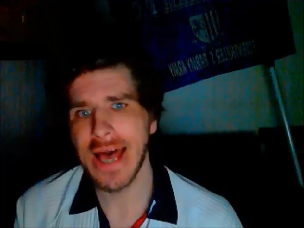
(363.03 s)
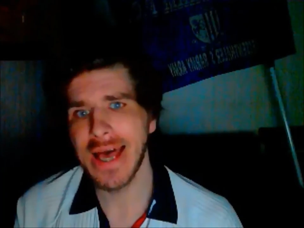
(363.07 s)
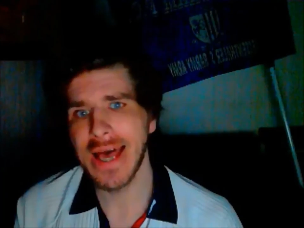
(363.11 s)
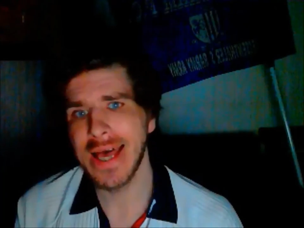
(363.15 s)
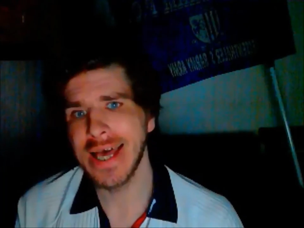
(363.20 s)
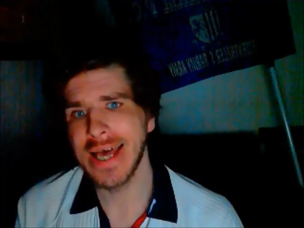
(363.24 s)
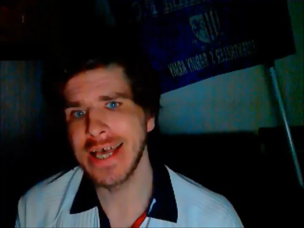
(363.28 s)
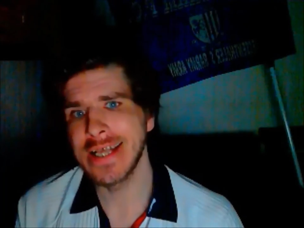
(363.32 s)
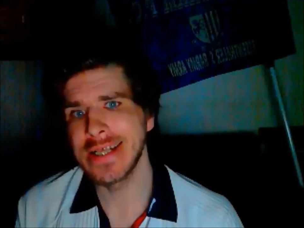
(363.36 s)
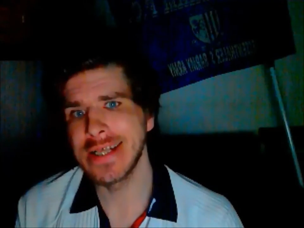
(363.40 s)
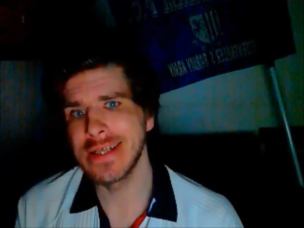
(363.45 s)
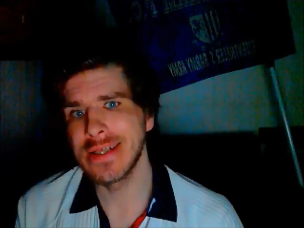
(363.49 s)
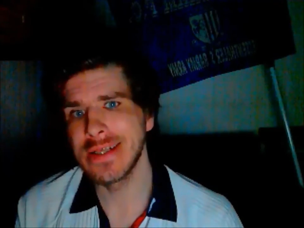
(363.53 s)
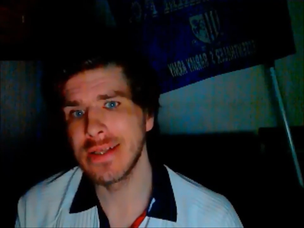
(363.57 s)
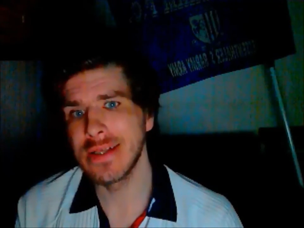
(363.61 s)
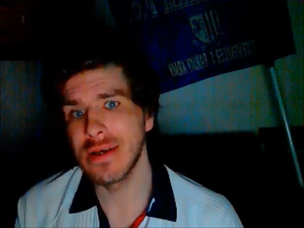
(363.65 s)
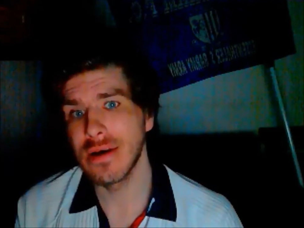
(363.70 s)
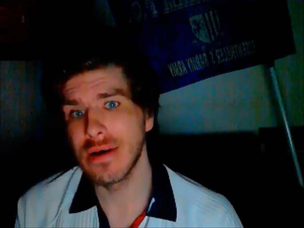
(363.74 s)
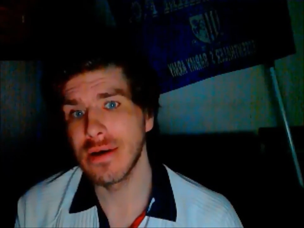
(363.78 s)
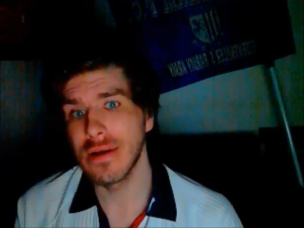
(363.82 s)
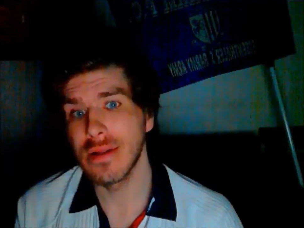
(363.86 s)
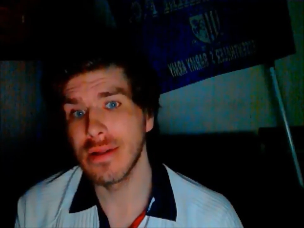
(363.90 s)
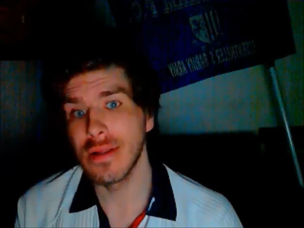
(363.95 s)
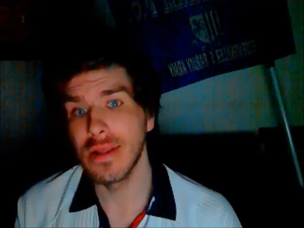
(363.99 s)
And
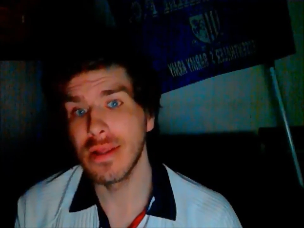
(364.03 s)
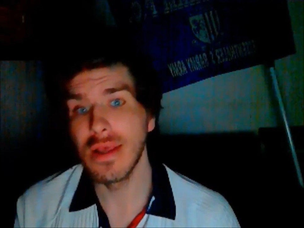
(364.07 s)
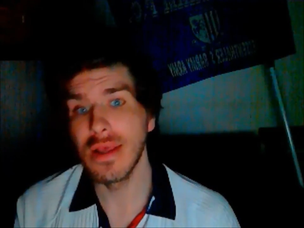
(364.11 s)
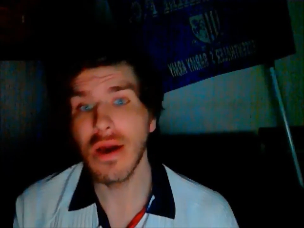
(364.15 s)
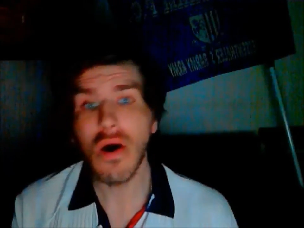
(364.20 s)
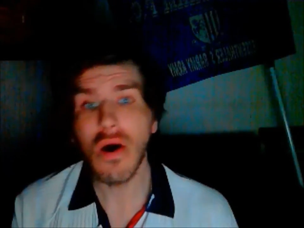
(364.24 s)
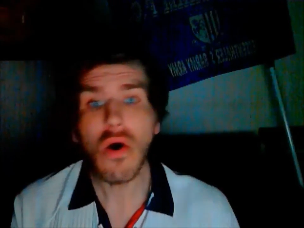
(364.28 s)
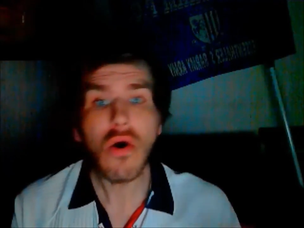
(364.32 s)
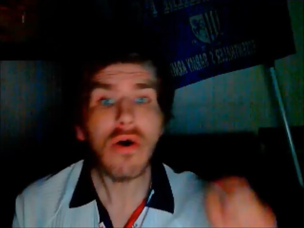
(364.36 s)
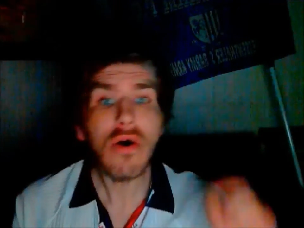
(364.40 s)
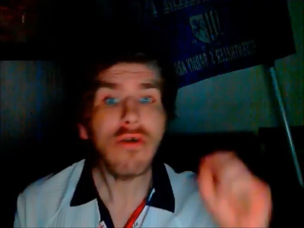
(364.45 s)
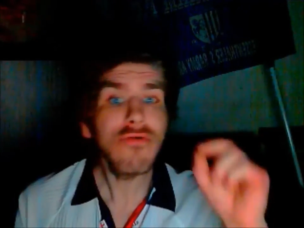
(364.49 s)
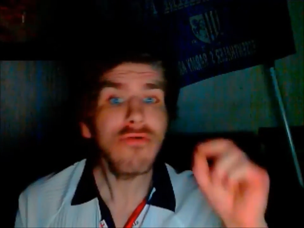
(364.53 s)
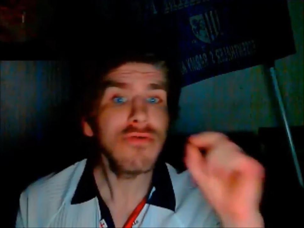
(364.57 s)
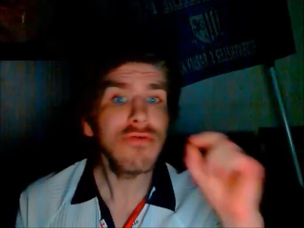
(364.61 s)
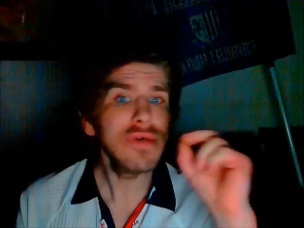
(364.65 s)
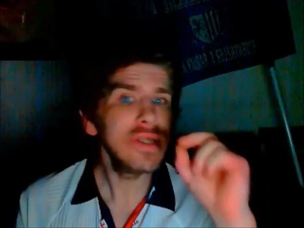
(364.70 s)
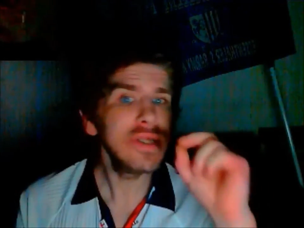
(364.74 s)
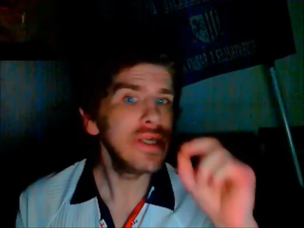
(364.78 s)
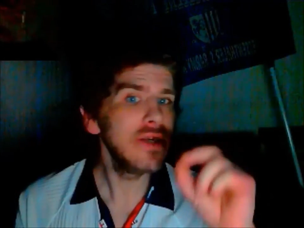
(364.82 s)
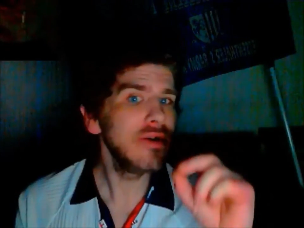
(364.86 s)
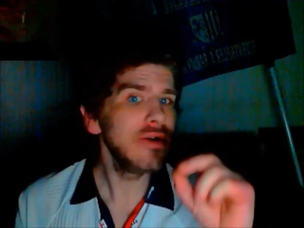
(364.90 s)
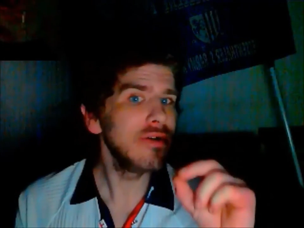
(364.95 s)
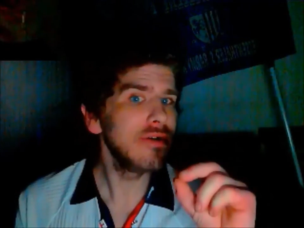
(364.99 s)
the
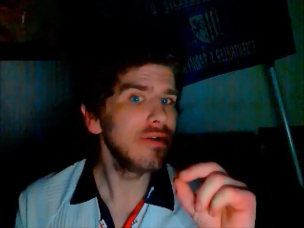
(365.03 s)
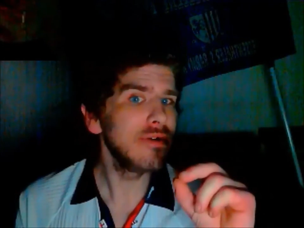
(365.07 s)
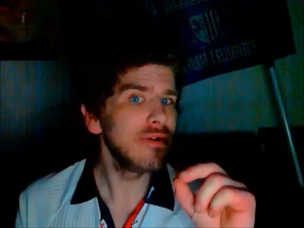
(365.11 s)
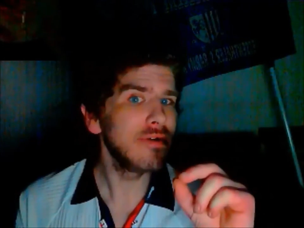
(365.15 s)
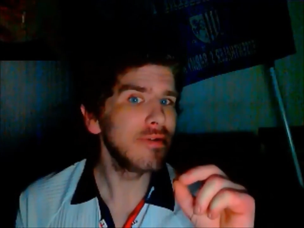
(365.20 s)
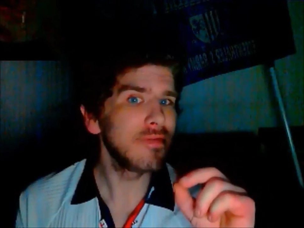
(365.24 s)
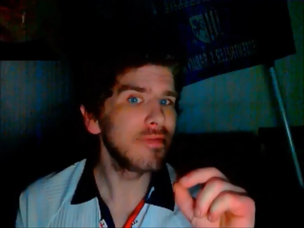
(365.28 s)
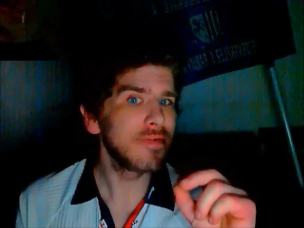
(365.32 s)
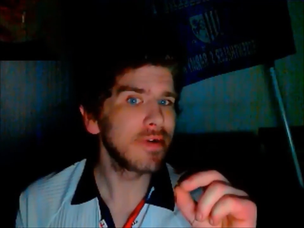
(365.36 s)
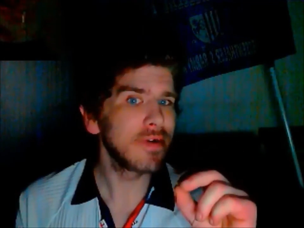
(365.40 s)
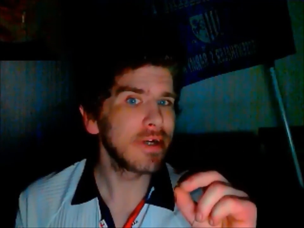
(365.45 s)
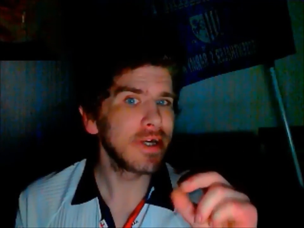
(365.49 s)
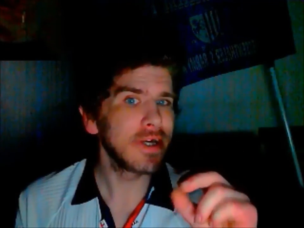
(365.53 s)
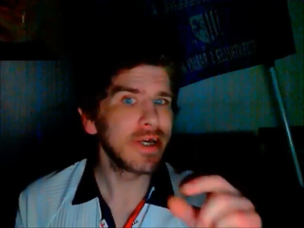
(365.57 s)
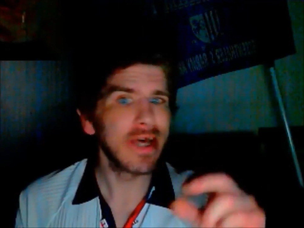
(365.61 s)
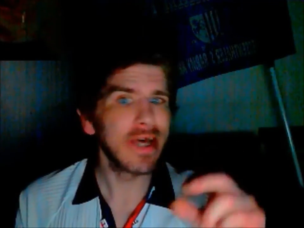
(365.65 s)
irony of